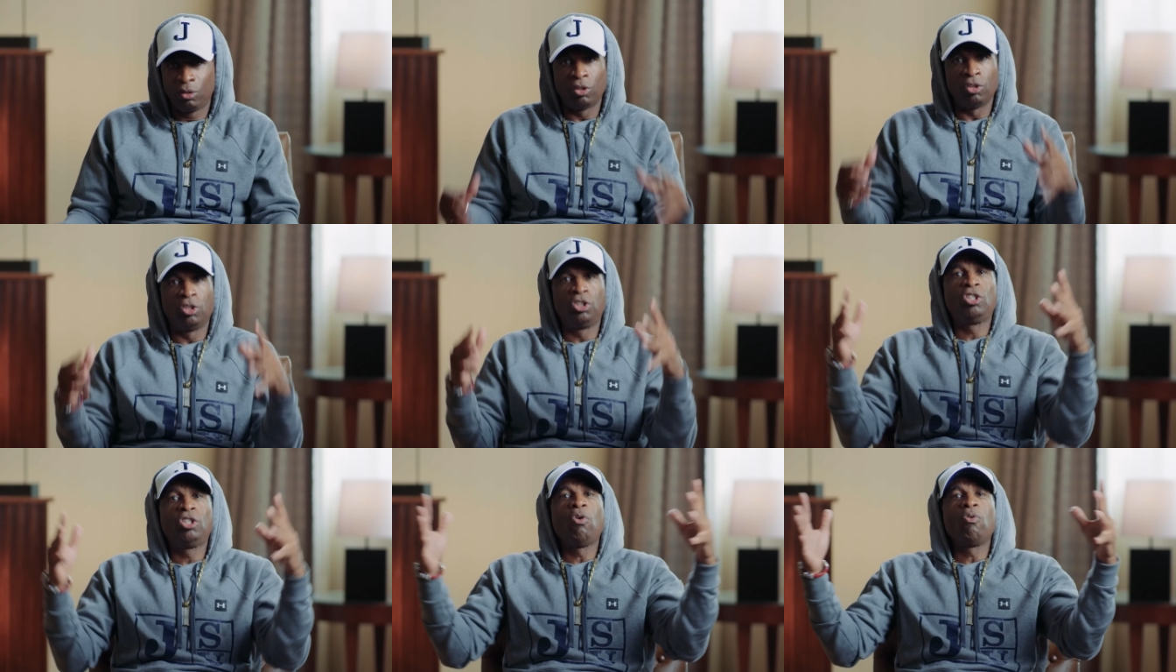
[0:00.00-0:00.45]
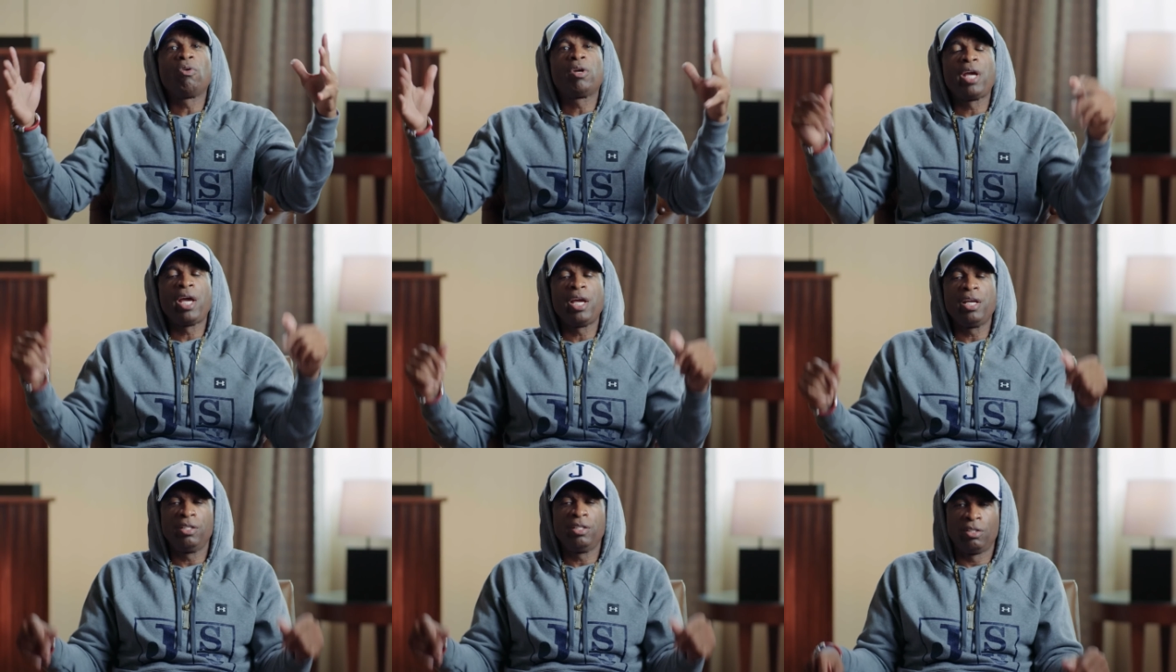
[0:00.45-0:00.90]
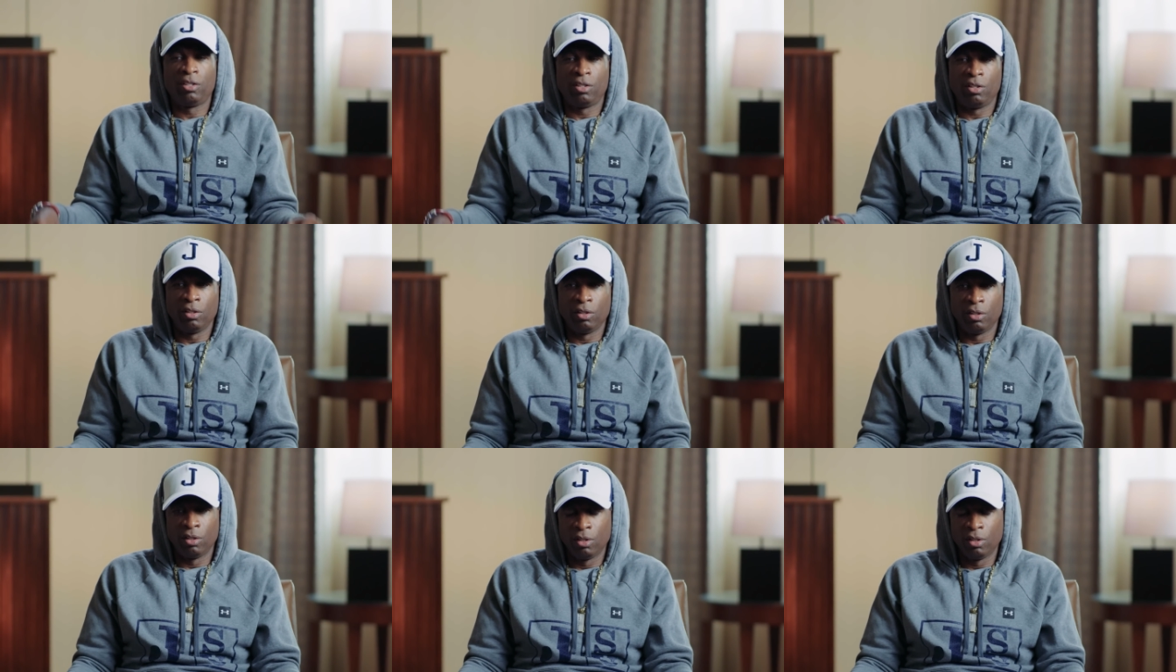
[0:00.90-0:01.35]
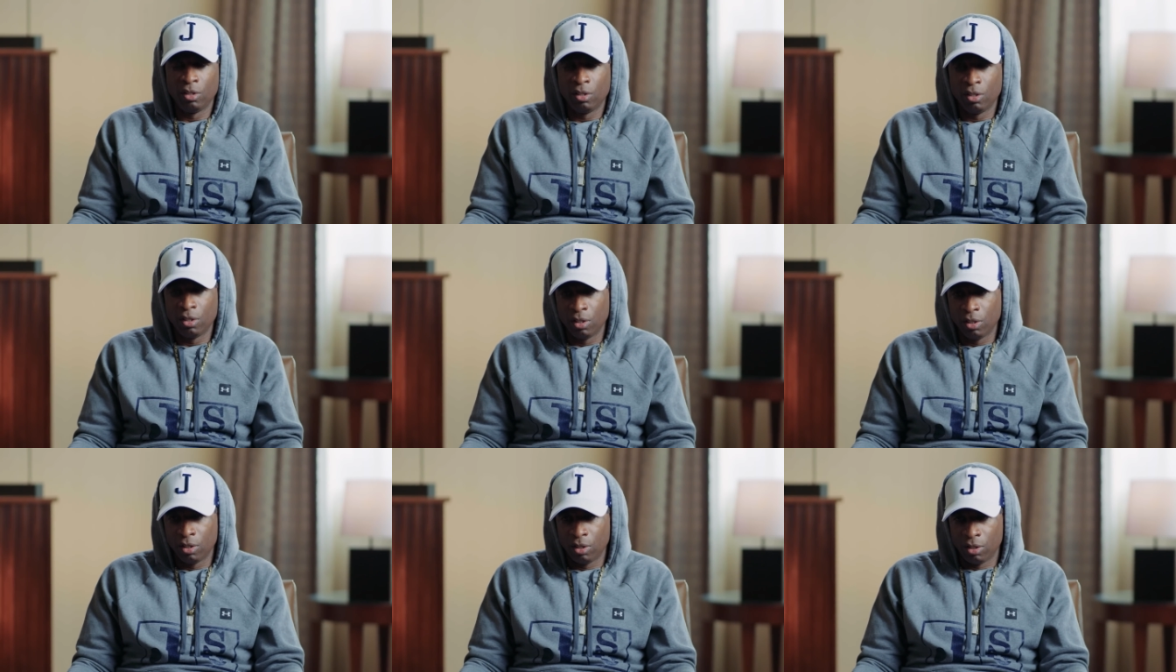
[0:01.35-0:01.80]
to showcase,
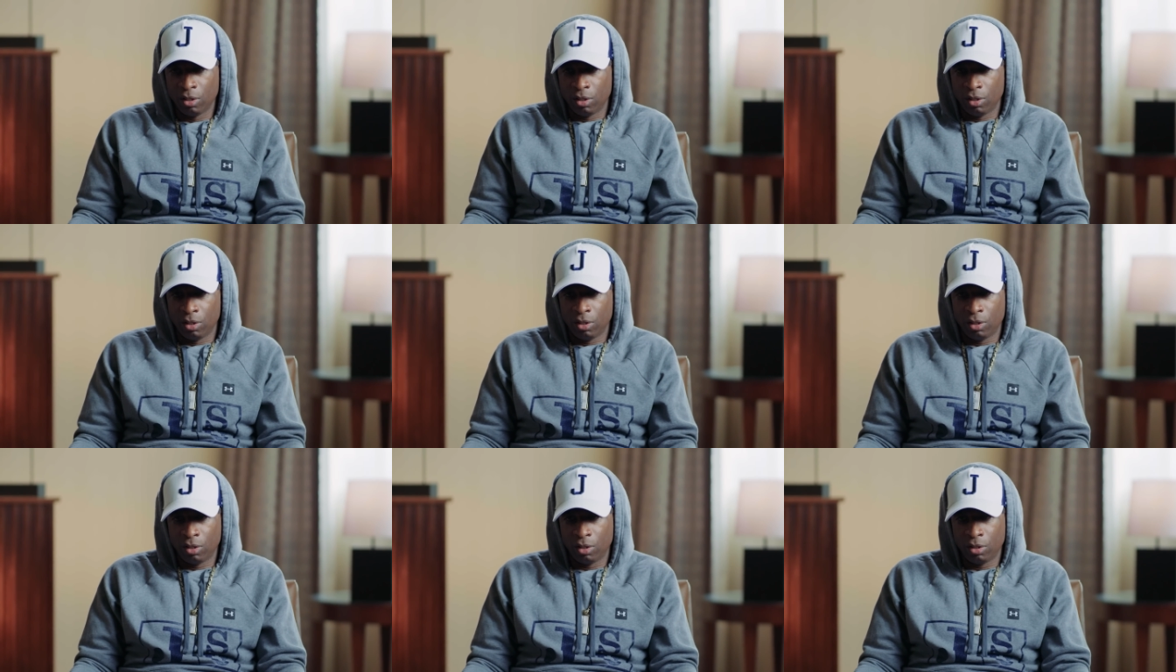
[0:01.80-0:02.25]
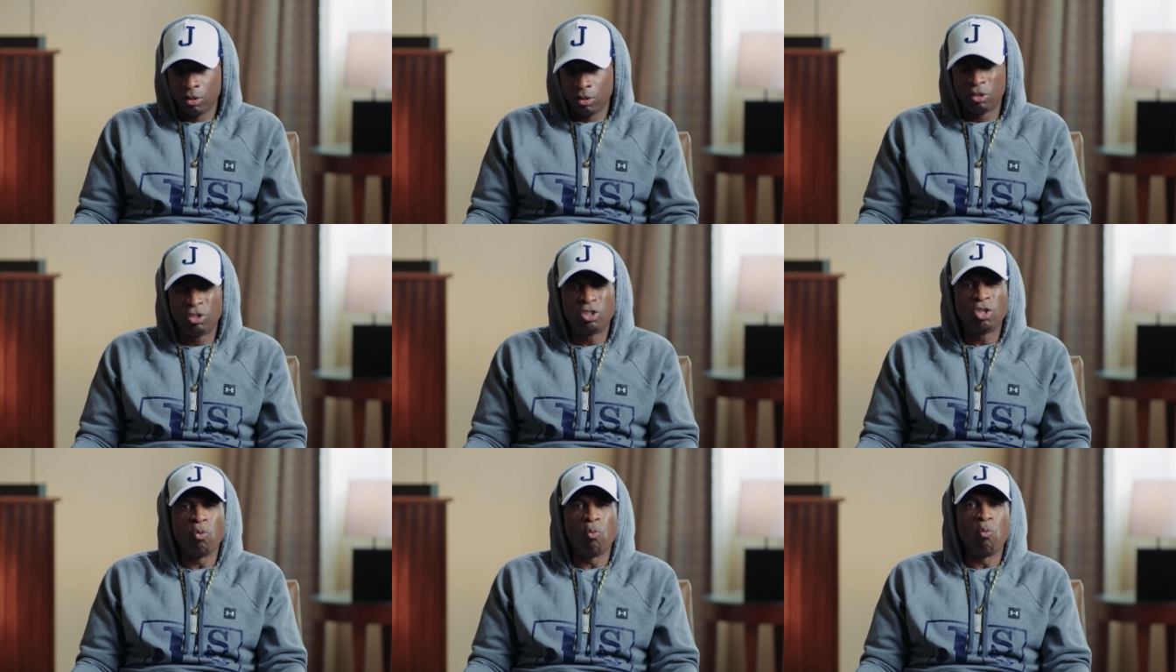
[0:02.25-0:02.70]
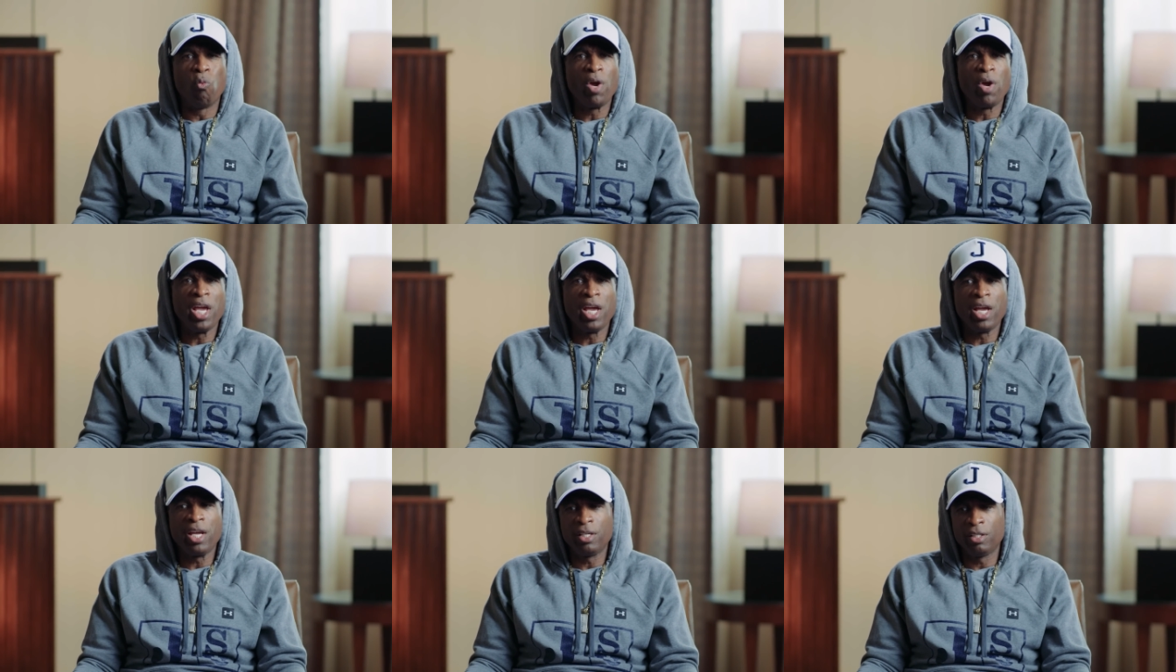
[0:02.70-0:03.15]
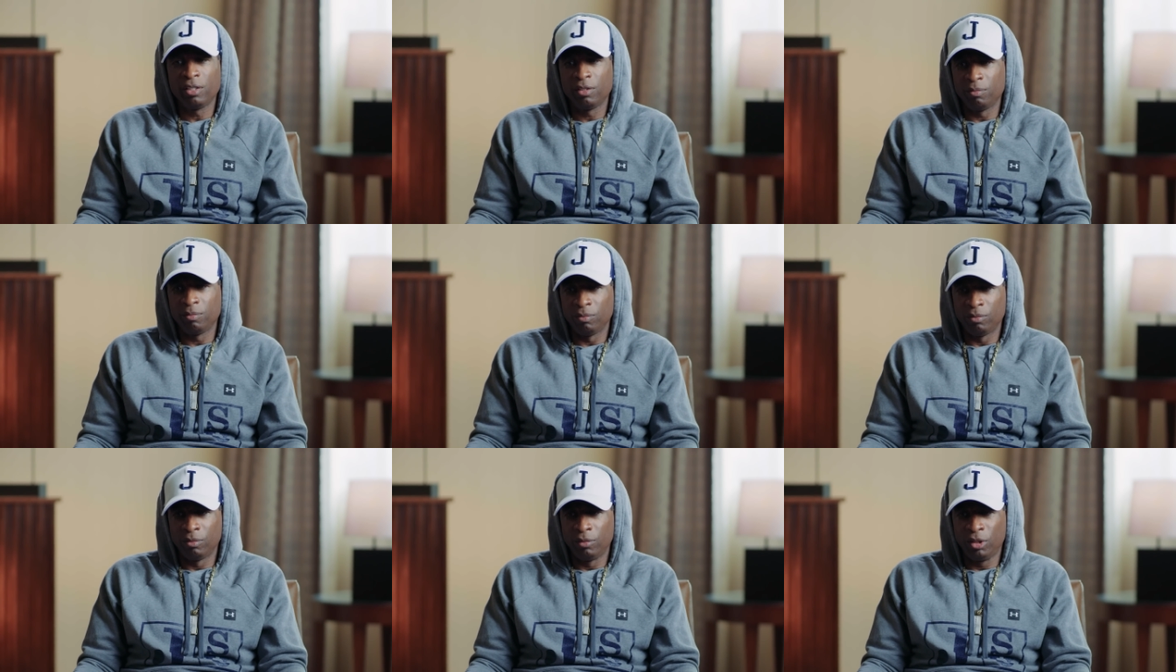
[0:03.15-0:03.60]
to win,
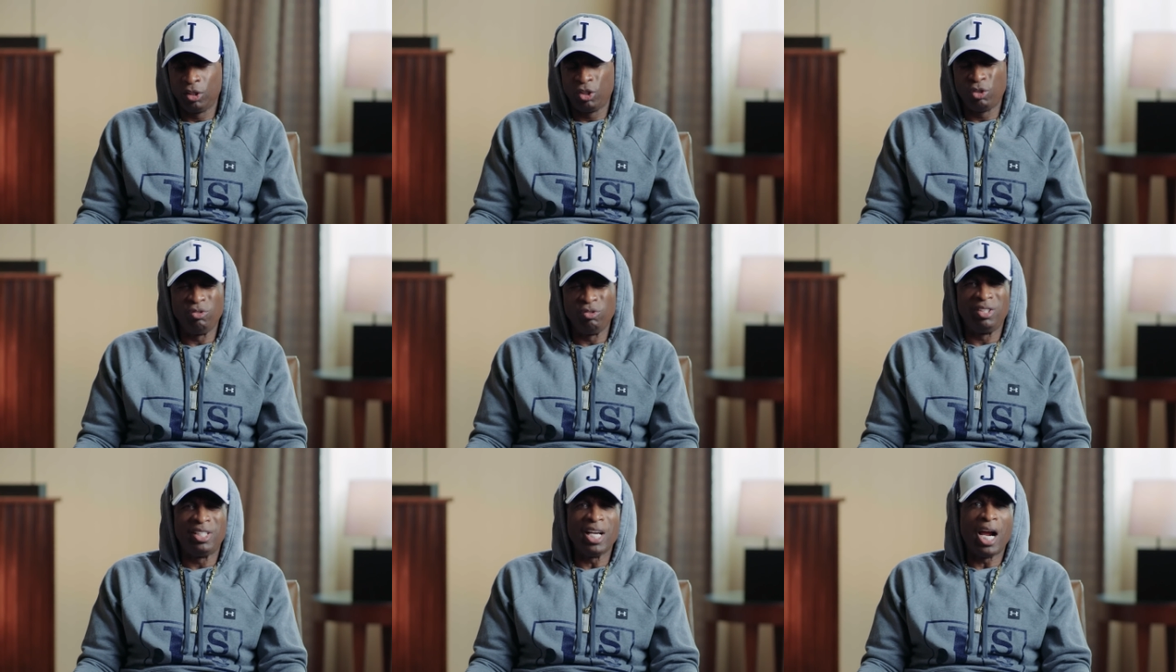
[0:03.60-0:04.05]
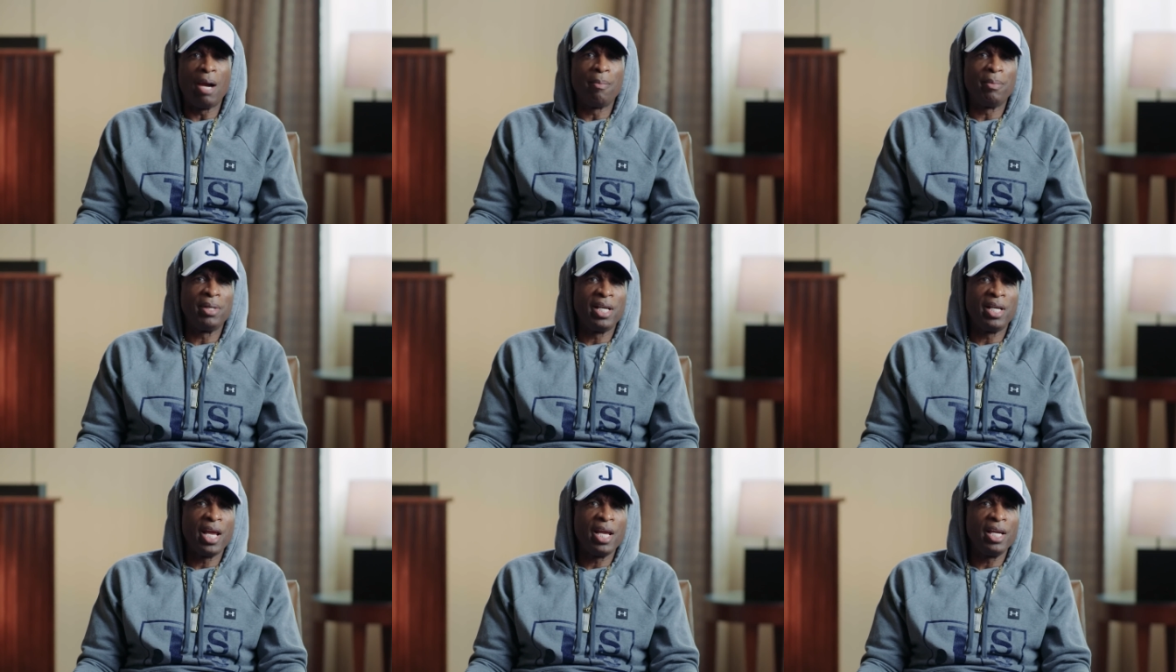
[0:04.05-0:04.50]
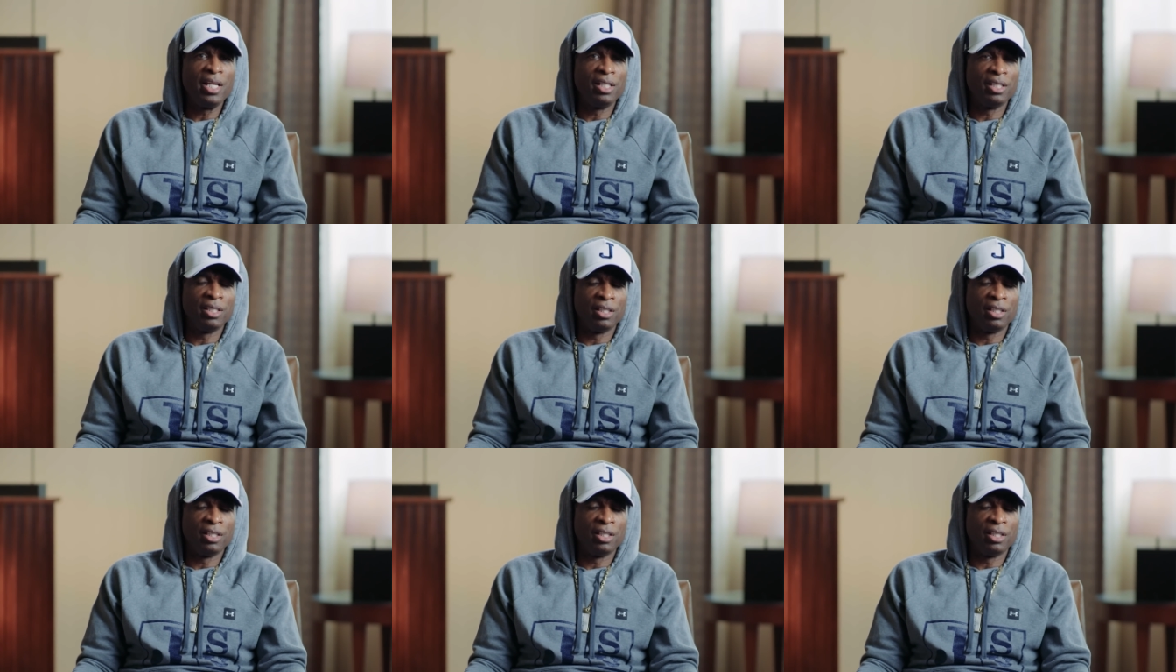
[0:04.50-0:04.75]
to dominate,